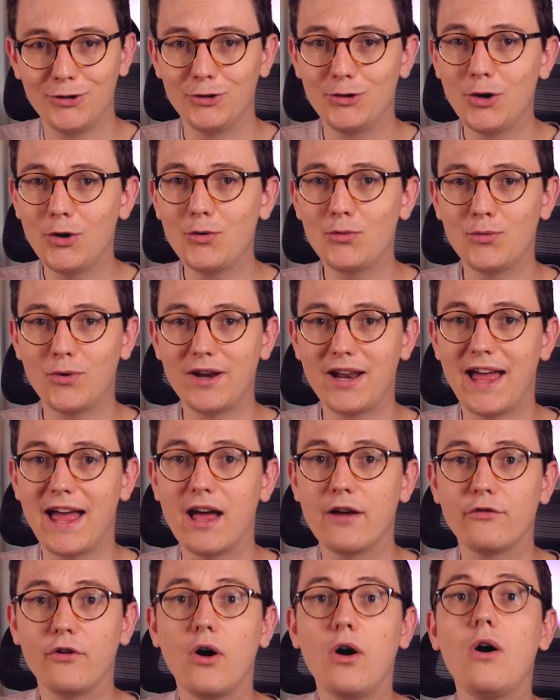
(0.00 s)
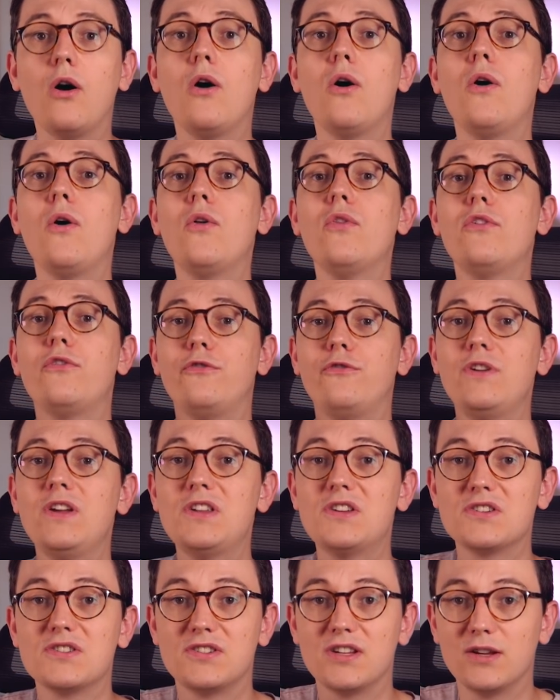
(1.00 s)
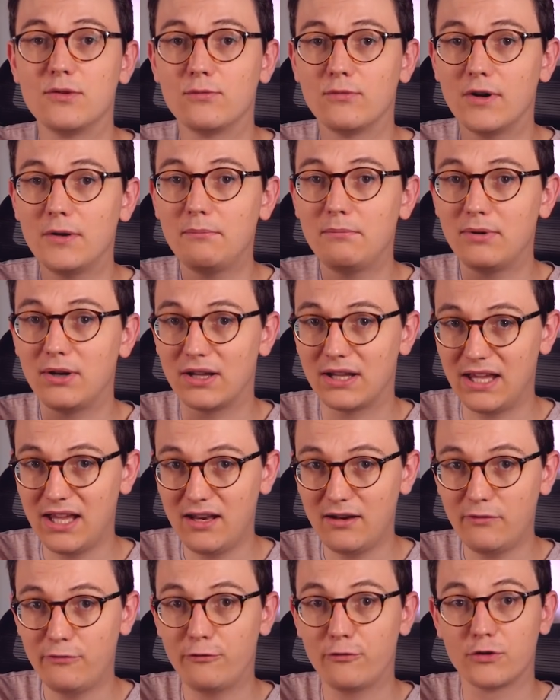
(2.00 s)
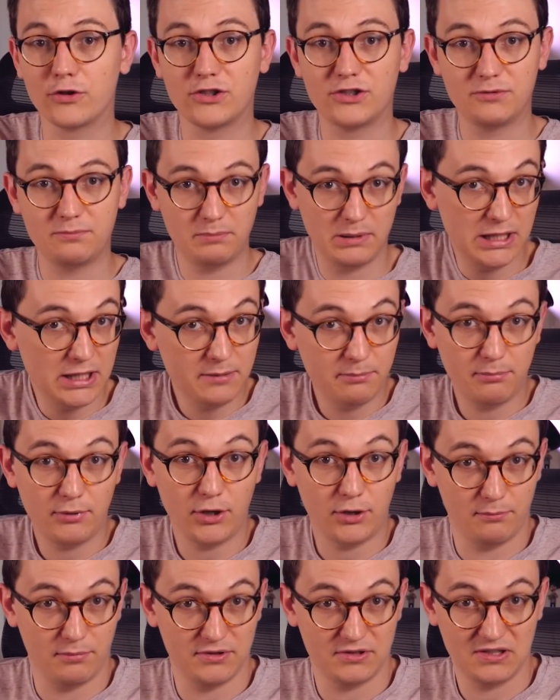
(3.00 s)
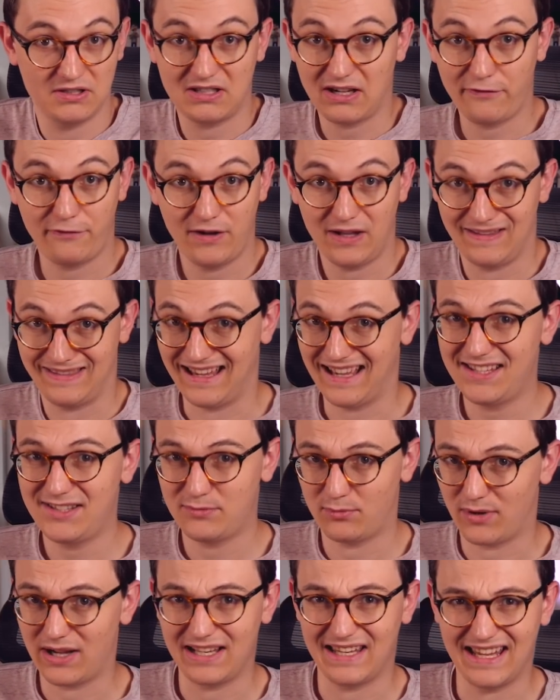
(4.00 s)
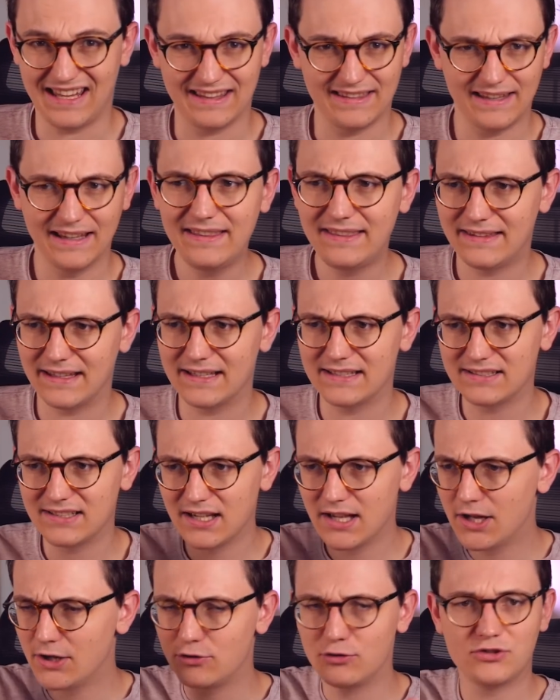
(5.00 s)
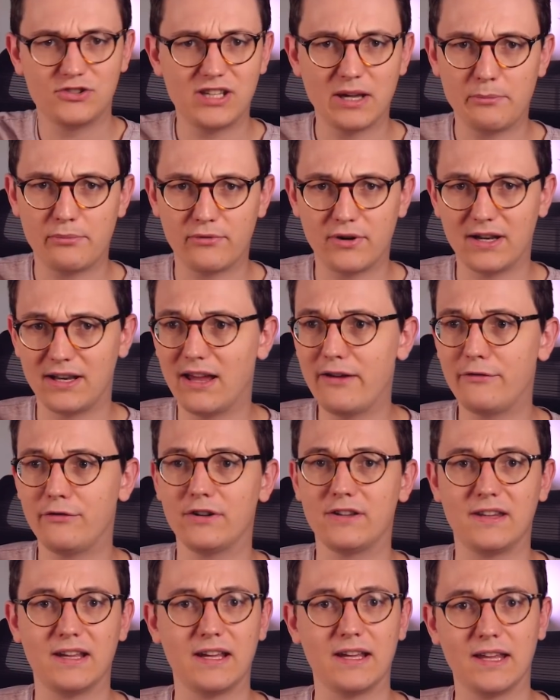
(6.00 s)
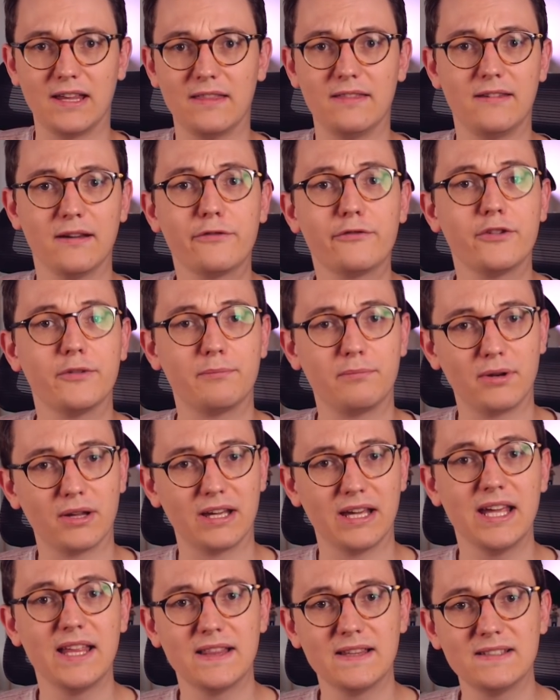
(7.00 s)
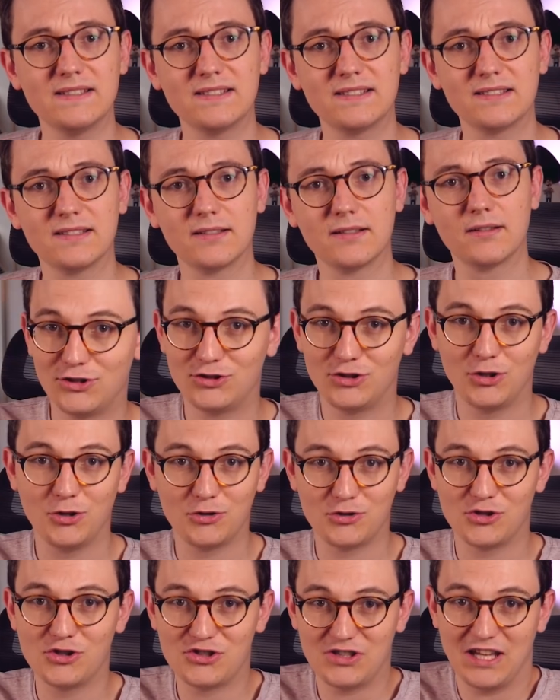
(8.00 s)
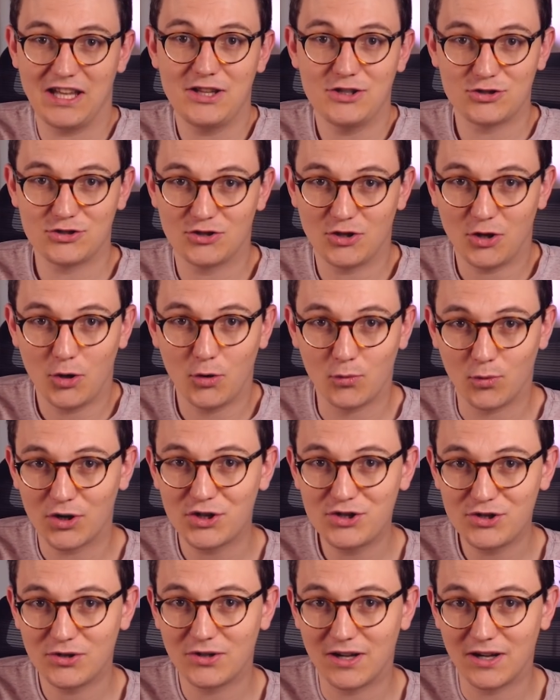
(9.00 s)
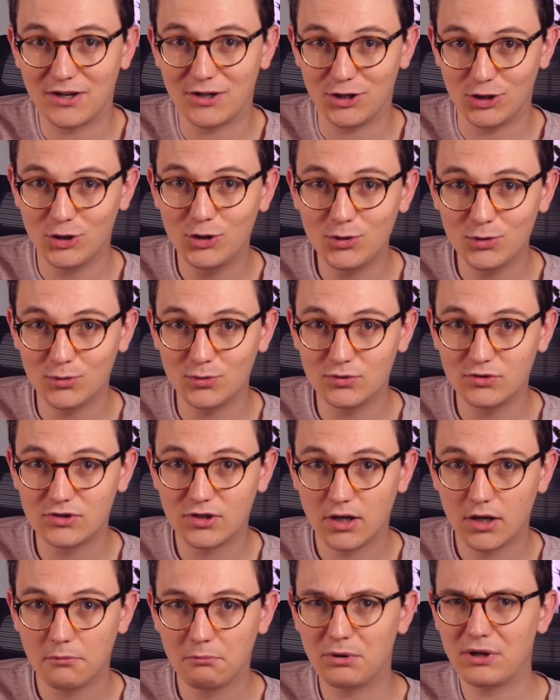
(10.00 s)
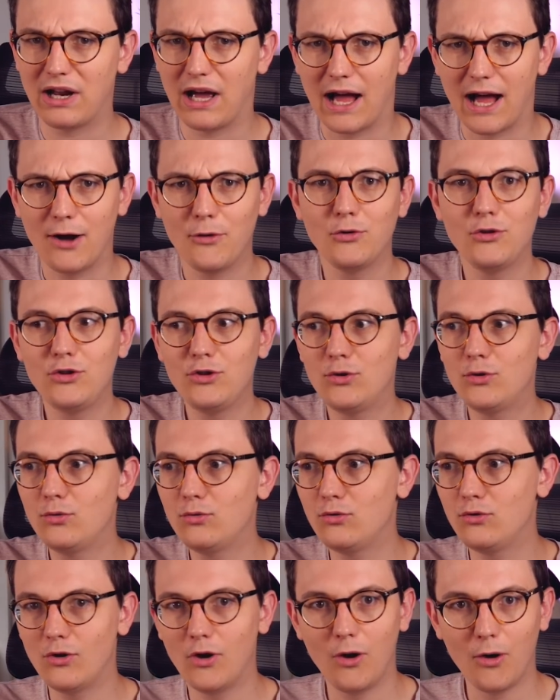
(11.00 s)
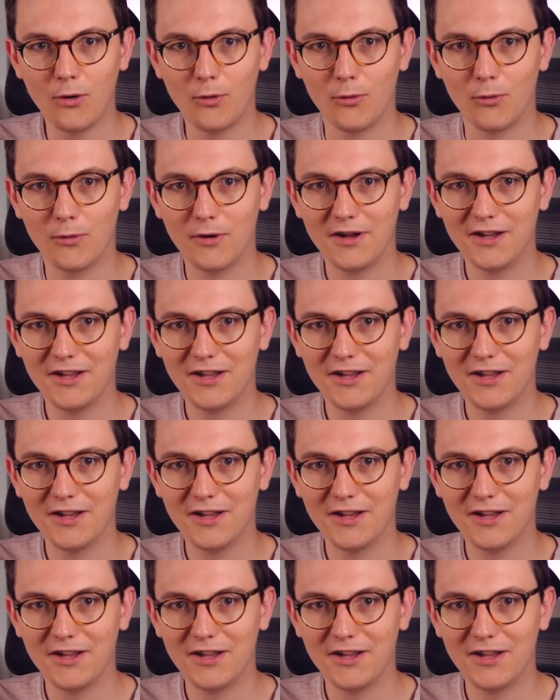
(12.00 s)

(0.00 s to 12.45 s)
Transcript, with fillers: You don't want to have all the features in one plugin for speed purposes. I think that's why they did this, to separate everything in different plugins. So you just install what you're gonna use, but how do you know?